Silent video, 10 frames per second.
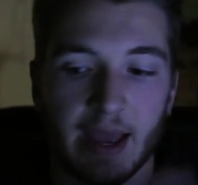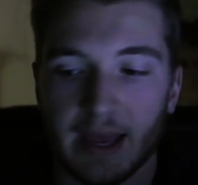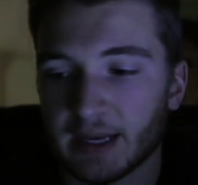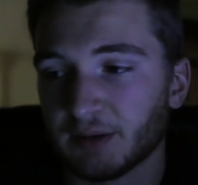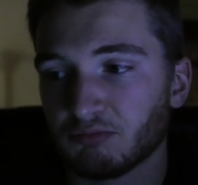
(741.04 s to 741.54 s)

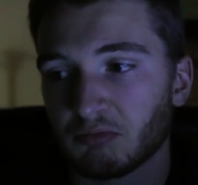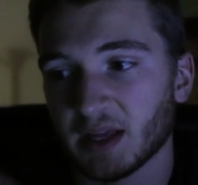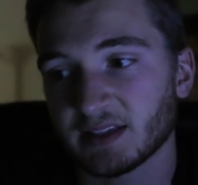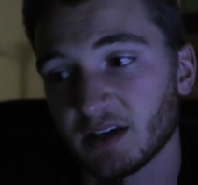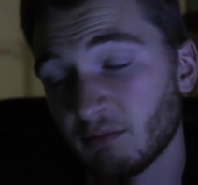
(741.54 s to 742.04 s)
and
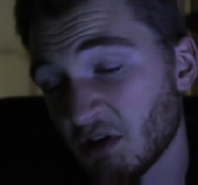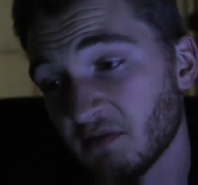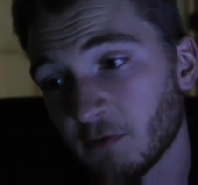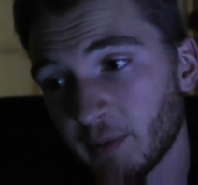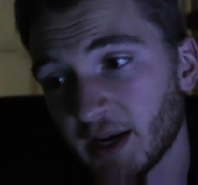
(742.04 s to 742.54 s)
that's going to be
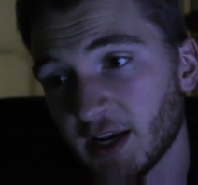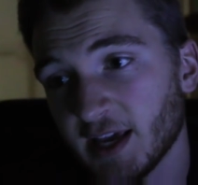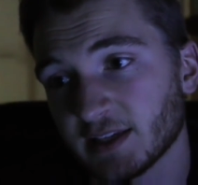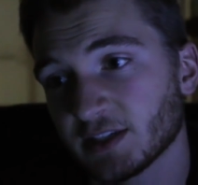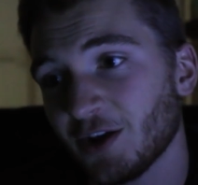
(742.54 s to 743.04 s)
it for me
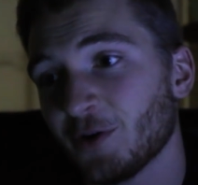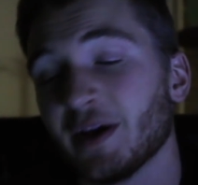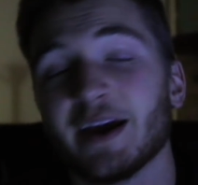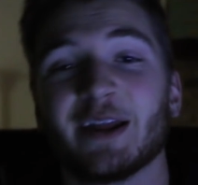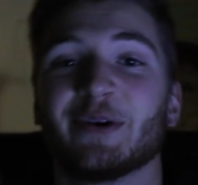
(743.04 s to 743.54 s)
today. So,
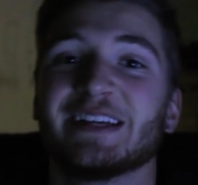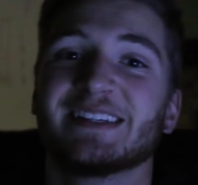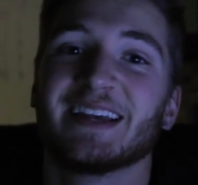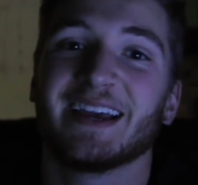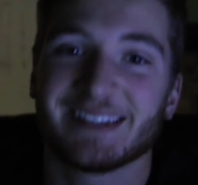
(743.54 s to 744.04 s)

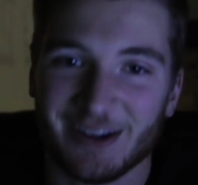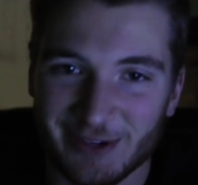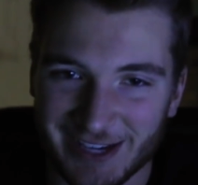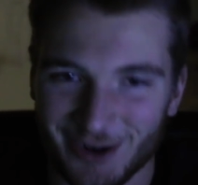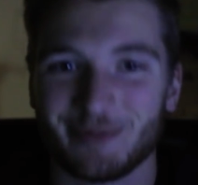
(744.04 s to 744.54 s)
anyways, as
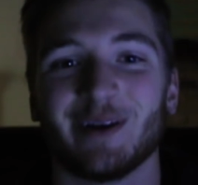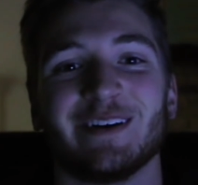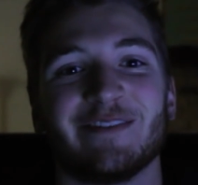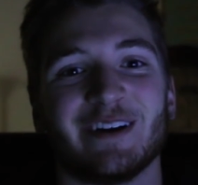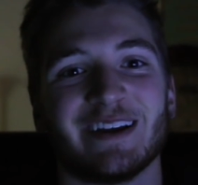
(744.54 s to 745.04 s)
always, I hope you're all
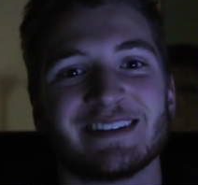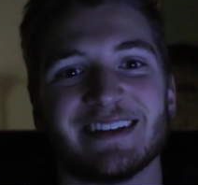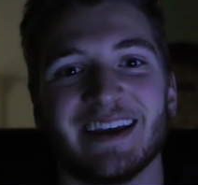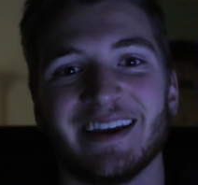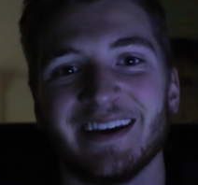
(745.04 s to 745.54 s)
having a nice
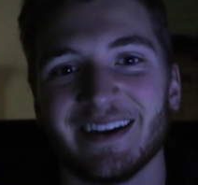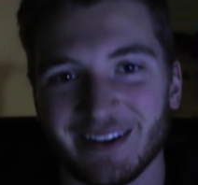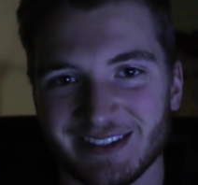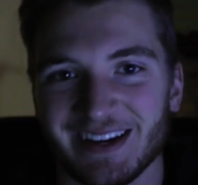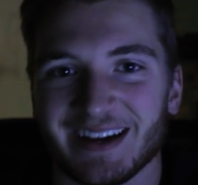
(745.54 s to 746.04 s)
day and
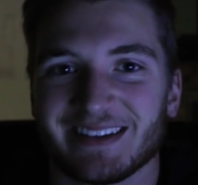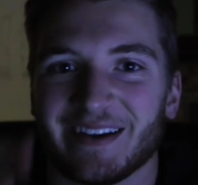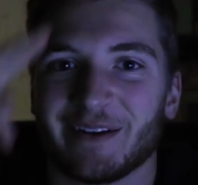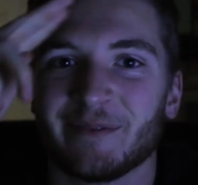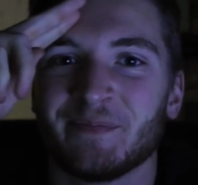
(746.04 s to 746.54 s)
I'll see you guys
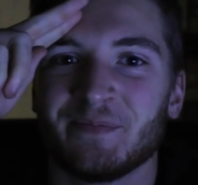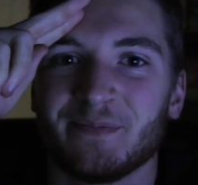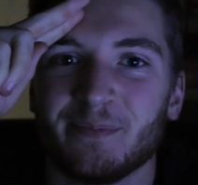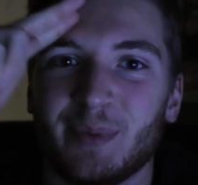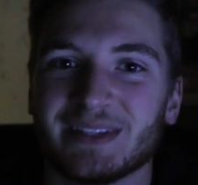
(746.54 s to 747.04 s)
later.
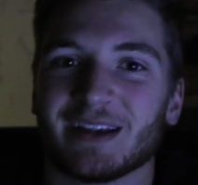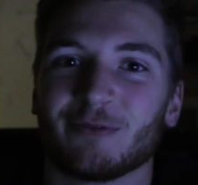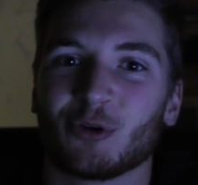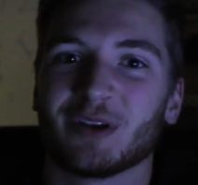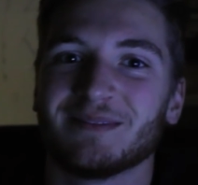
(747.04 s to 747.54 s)
Peace out
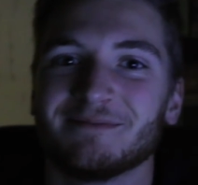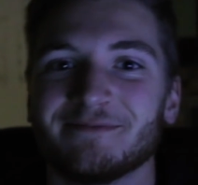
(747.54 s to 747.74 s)
everyone.